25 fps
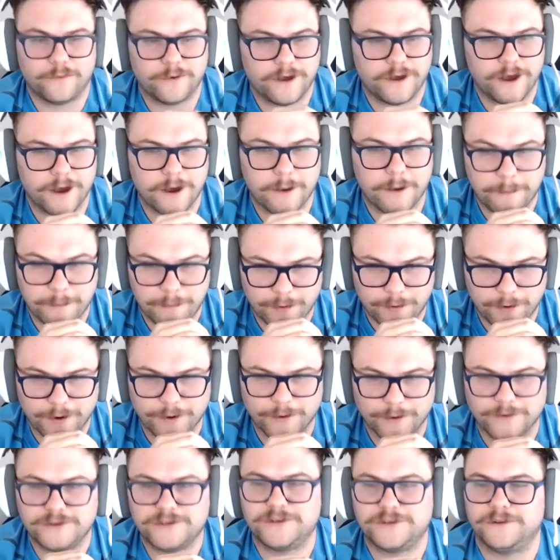
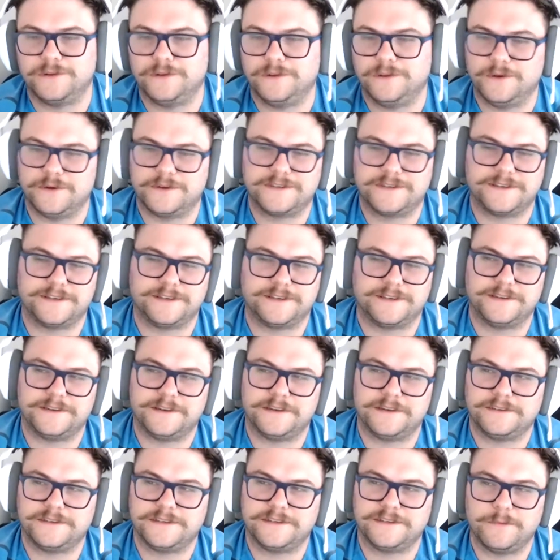approach looks
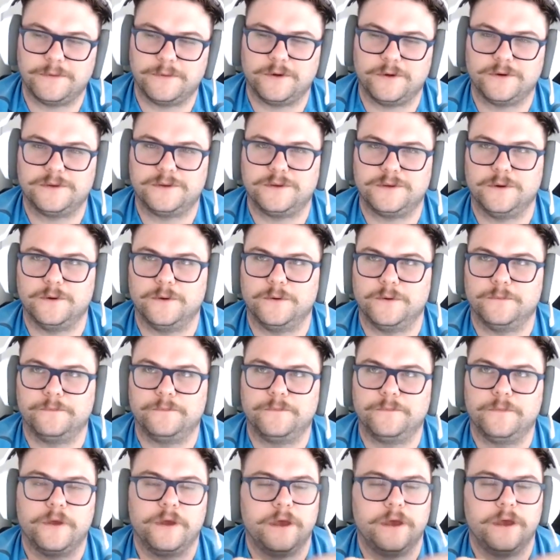similar to
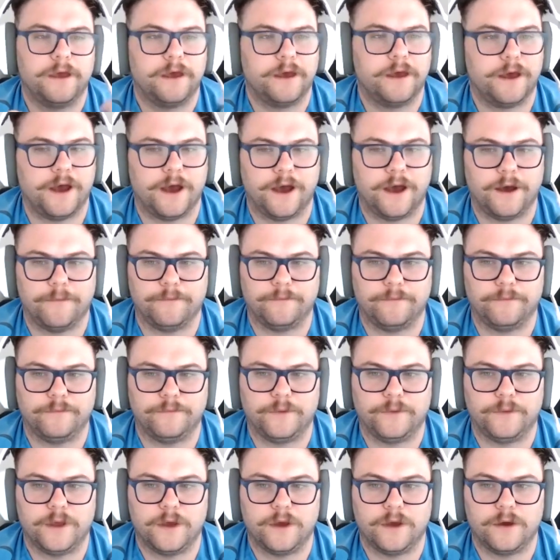um,
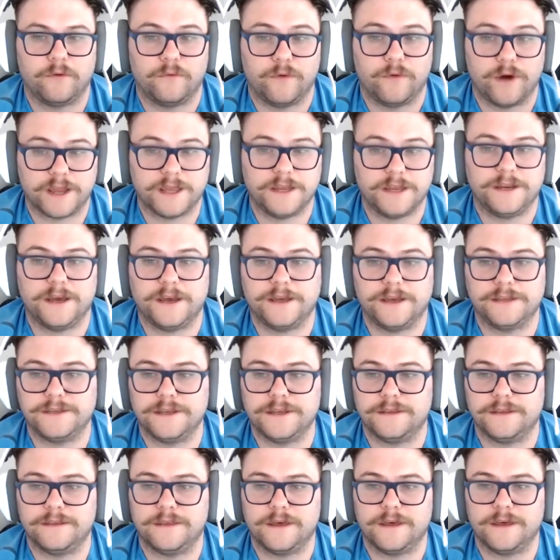
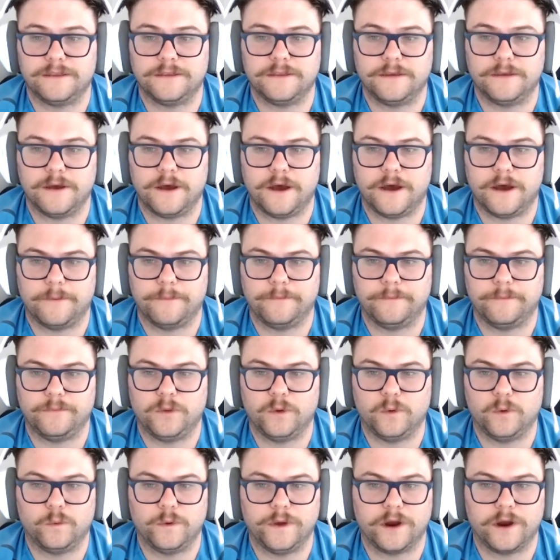recognizing that um,
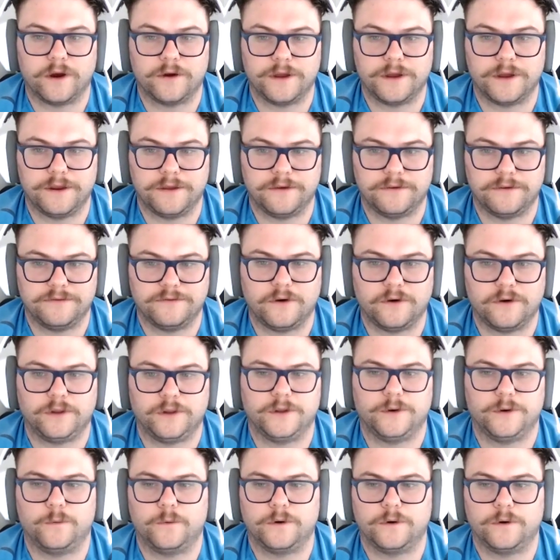we are in a
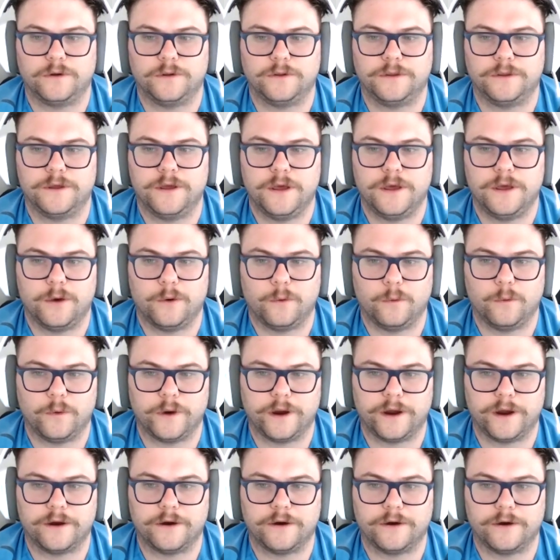fallen world
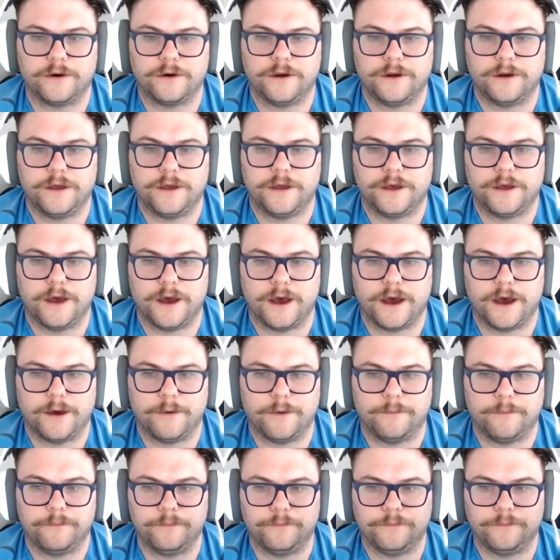where
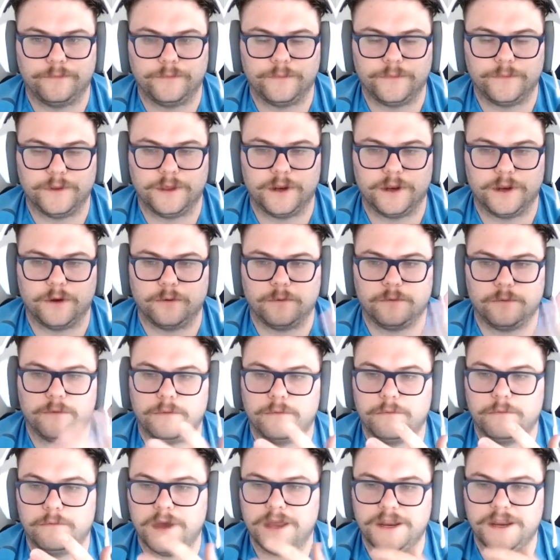um, you know
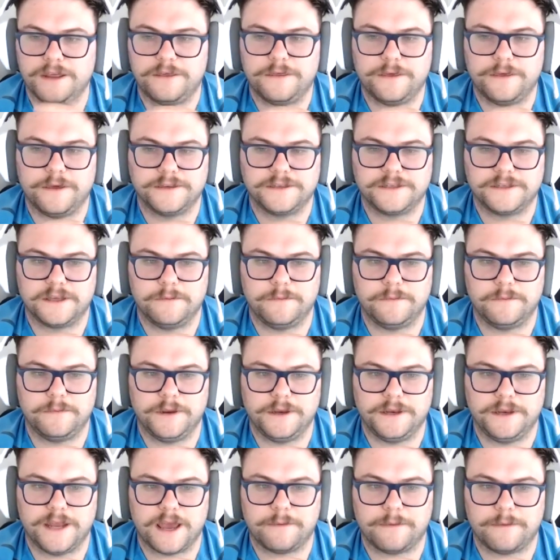many things can
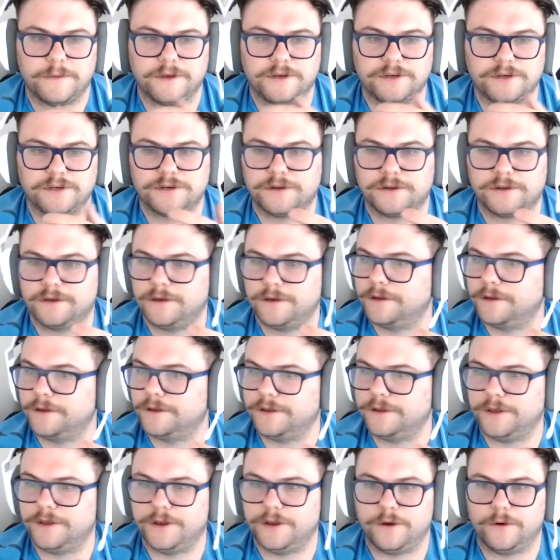be damaged.
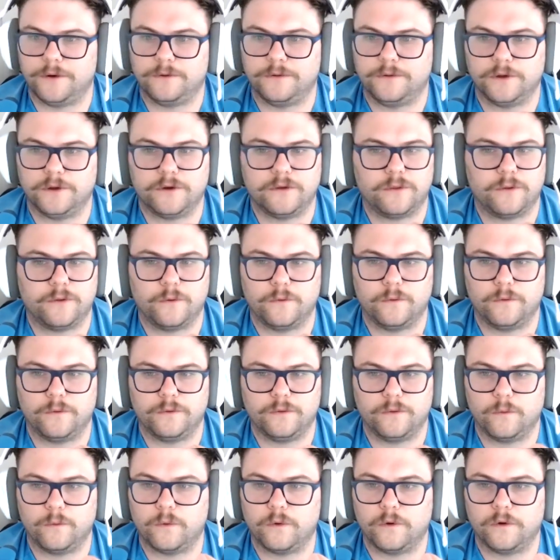You know, look at the
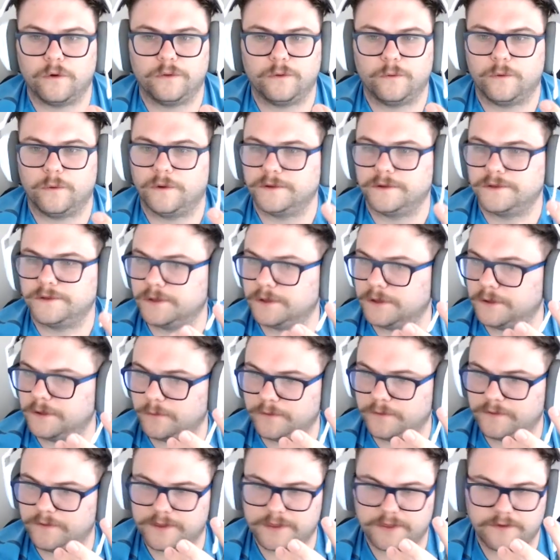the war in the world. So that
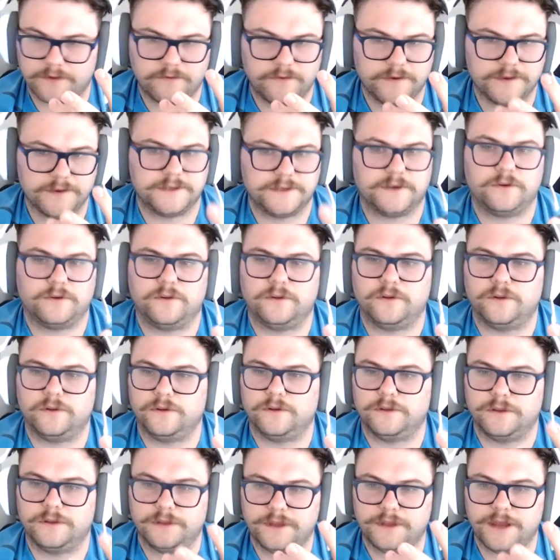we get the
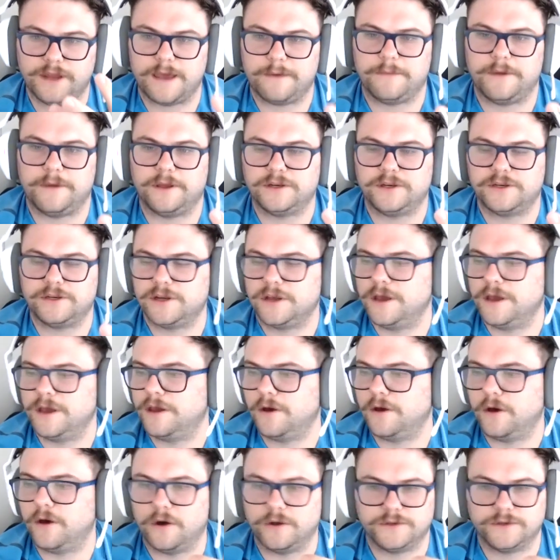physical damage.
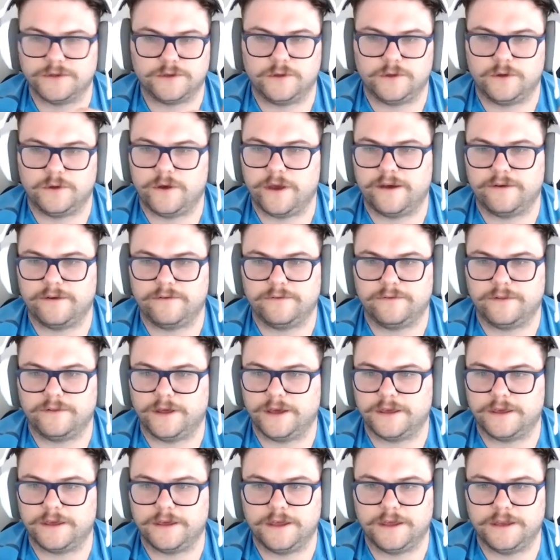Also, you have
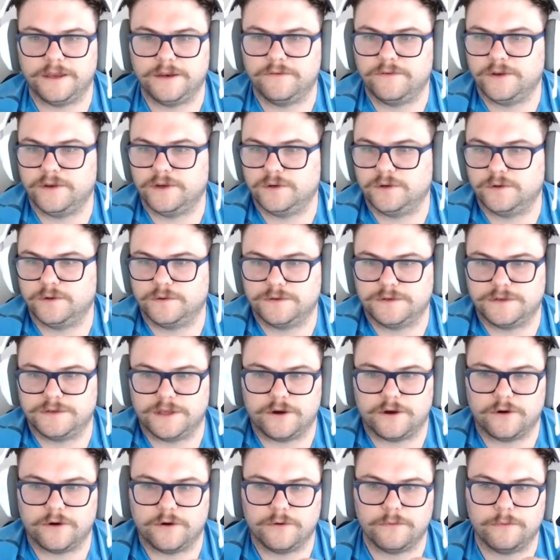like individuals
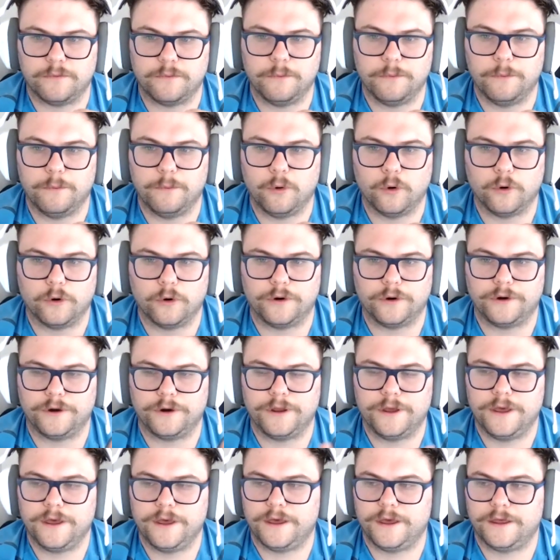that are born
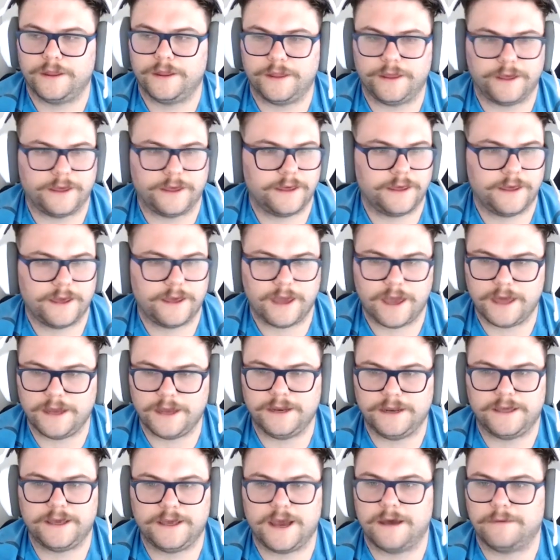like
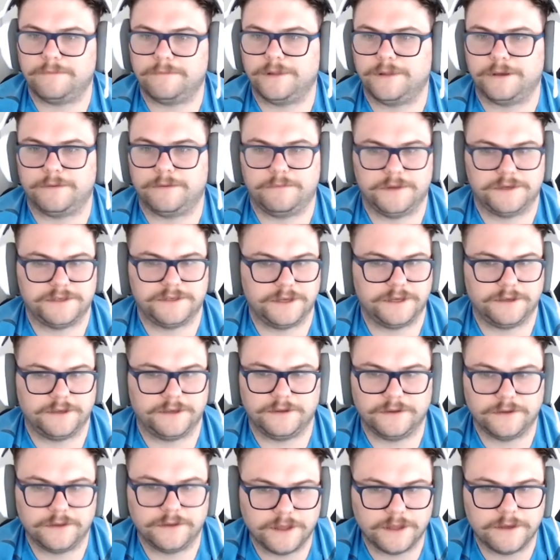handicapped, like
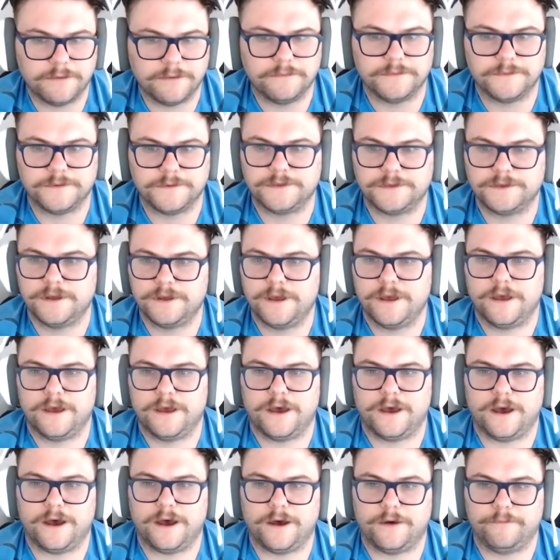missing limbs.
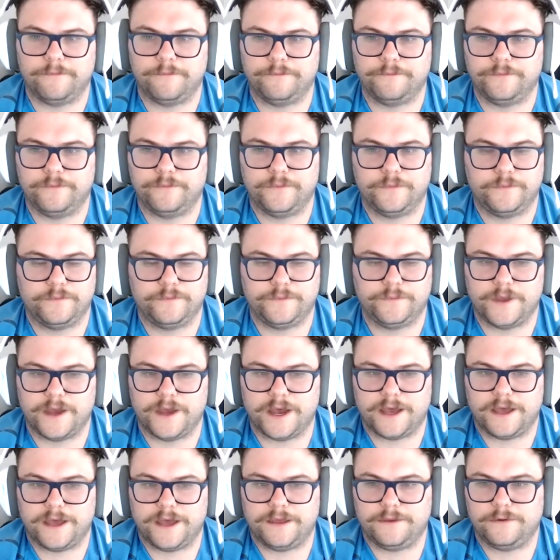Um,
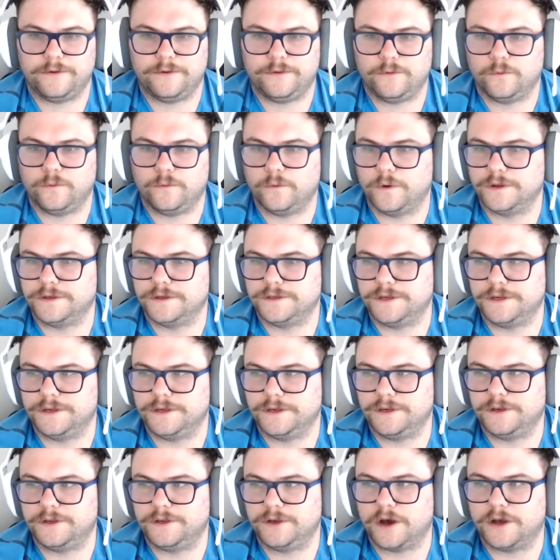that wasn't
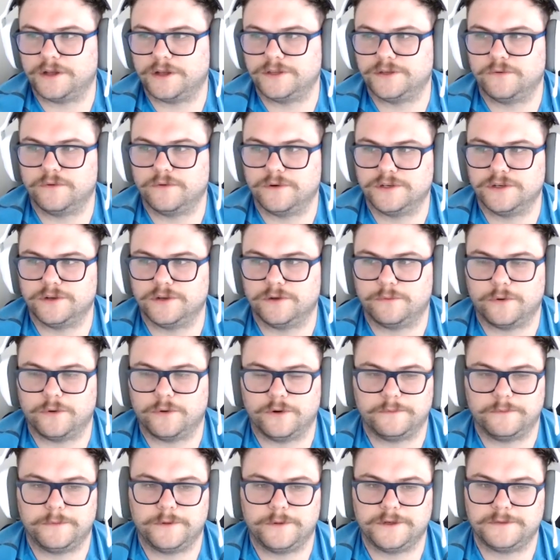God's original
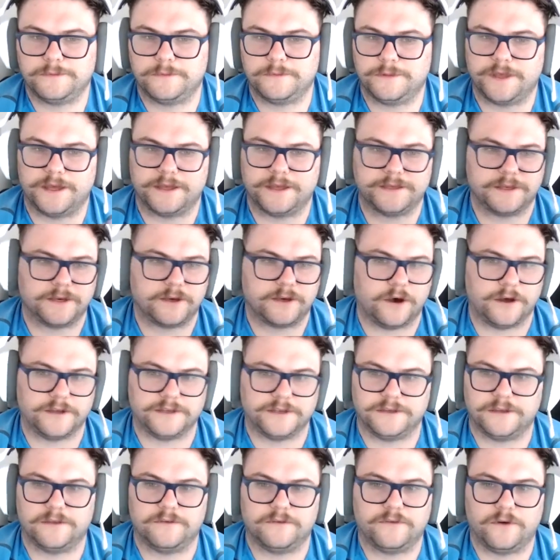purpose, but that's the
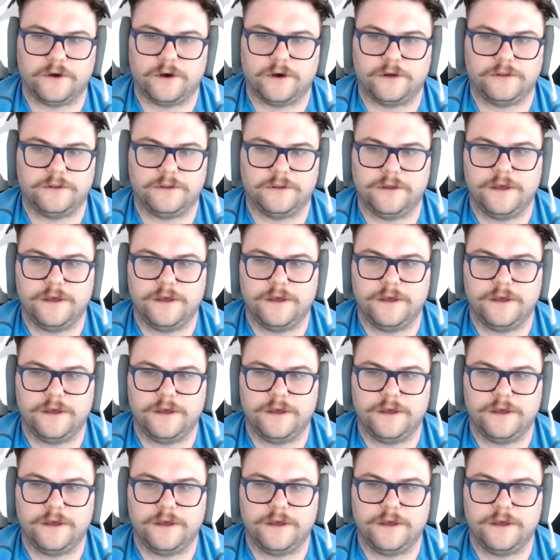cause of the fall.